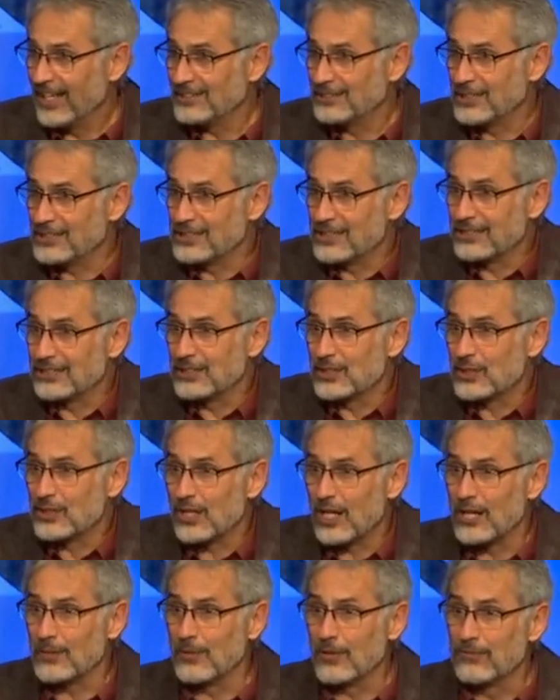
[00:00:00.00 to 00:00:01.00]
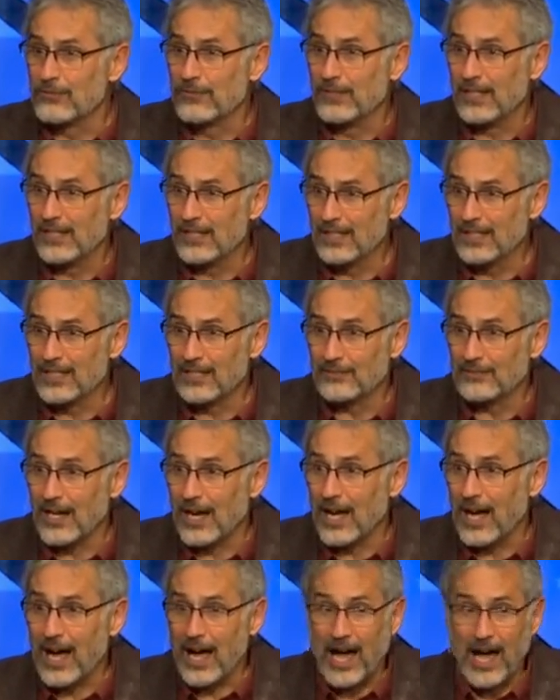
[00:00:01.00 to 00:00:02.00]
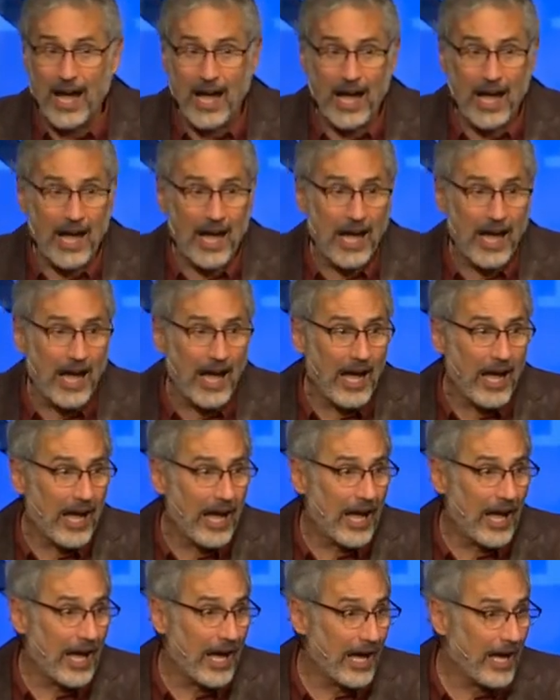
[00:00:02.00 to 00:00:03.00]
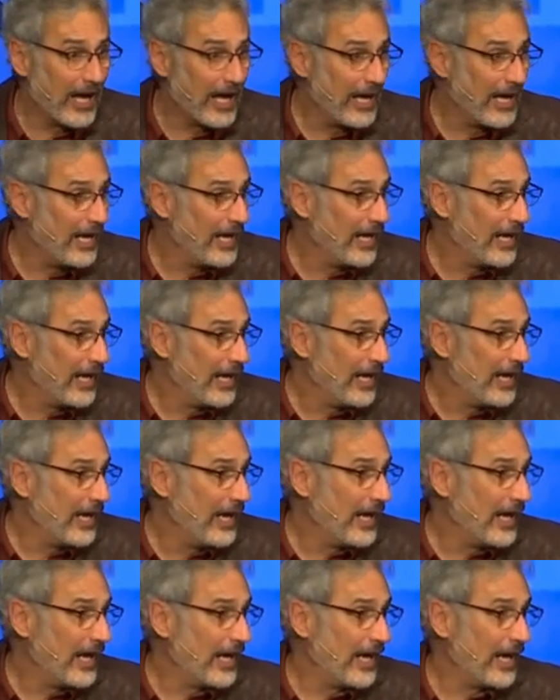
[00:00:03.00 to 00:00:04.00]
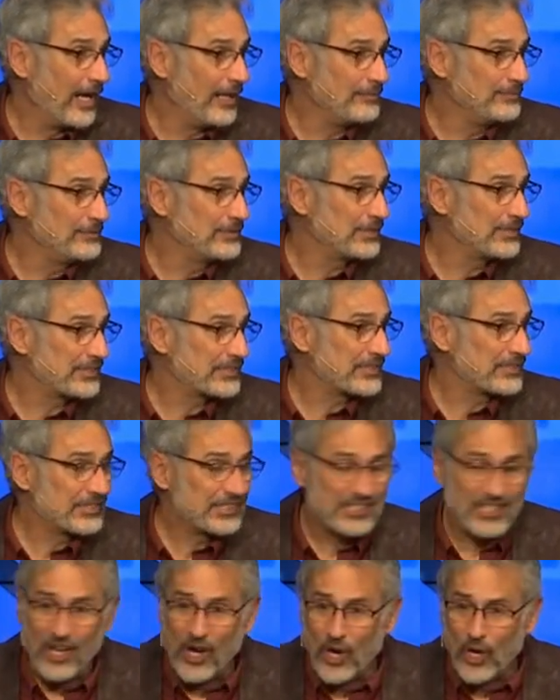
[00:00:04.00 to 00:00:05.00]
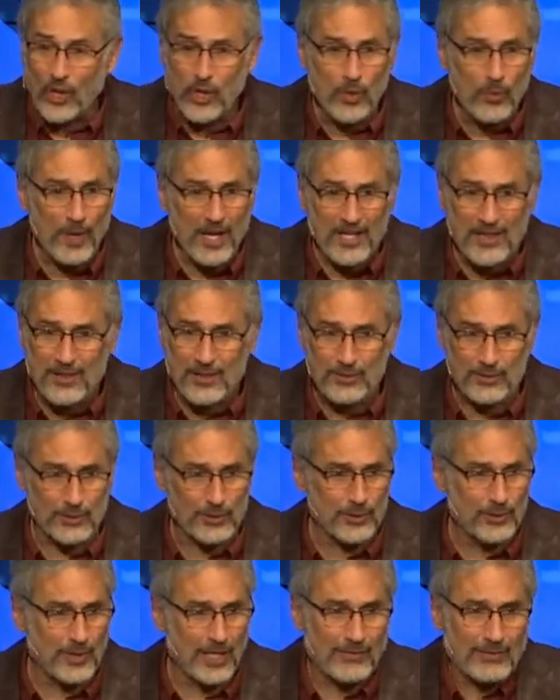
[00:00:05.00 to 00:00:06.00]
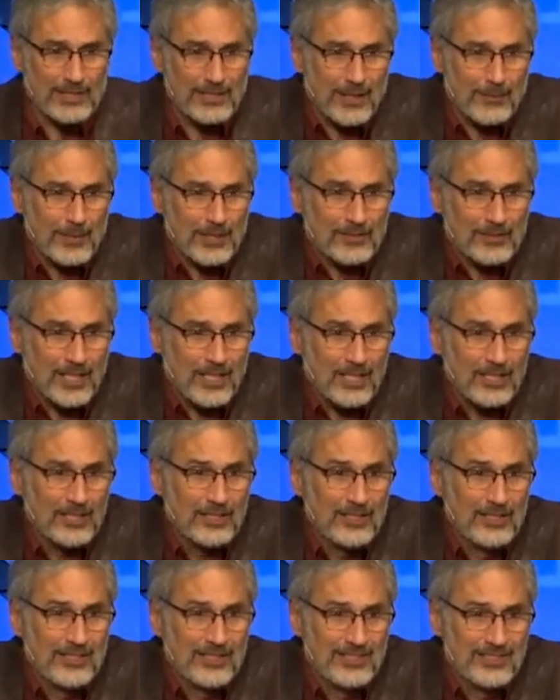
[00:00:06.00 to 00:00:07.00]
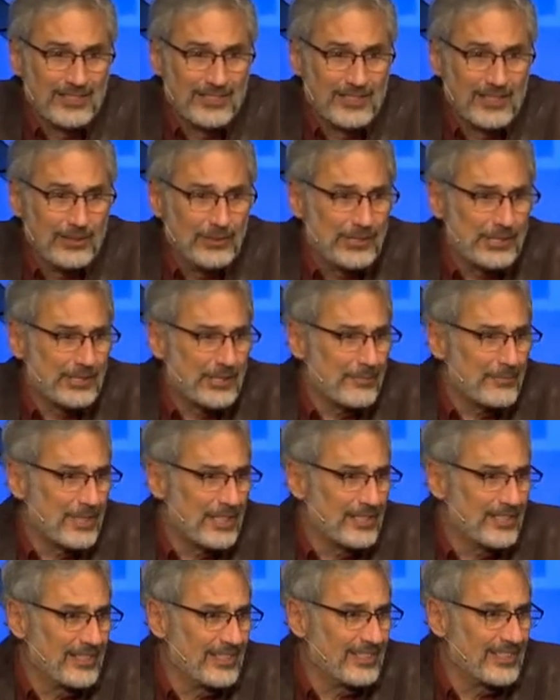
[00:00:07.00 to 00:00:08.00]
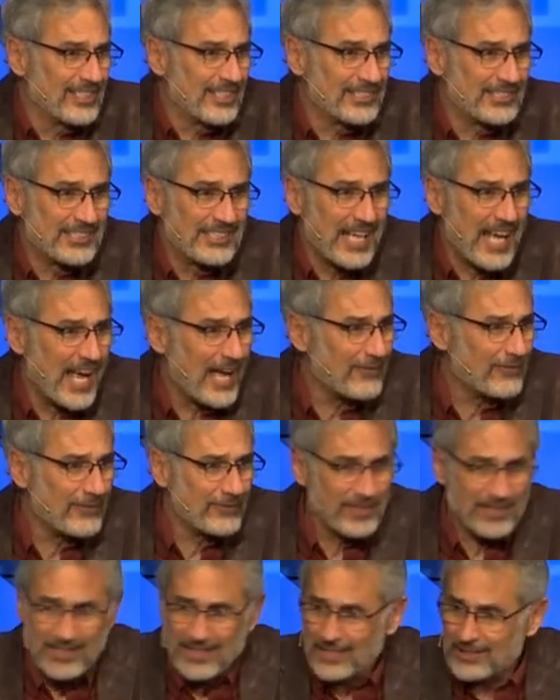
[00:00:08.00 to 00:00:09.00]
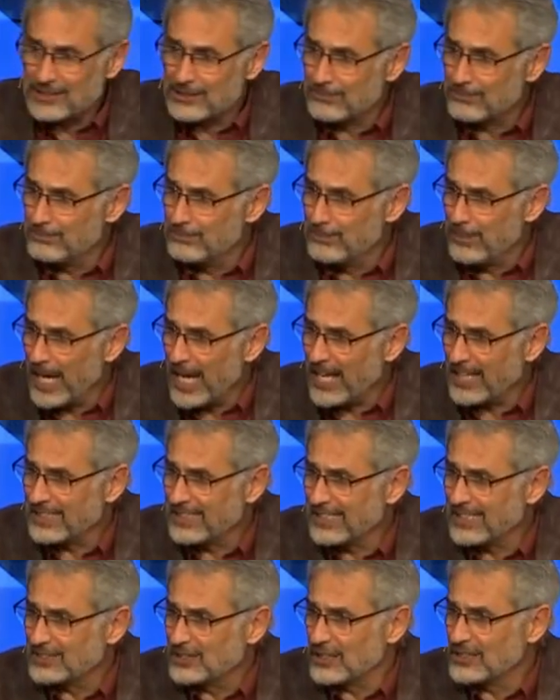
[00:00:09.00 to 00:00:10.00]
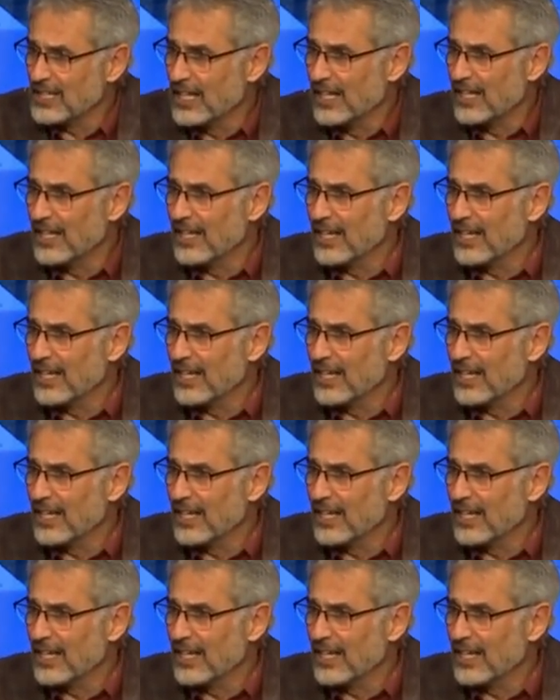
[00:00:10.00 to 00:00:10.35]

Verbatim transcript: It's this incredible feeling of, ah, I'm just a, all the way through. Every time I try to do something good, there's half of it that's bad, and you just,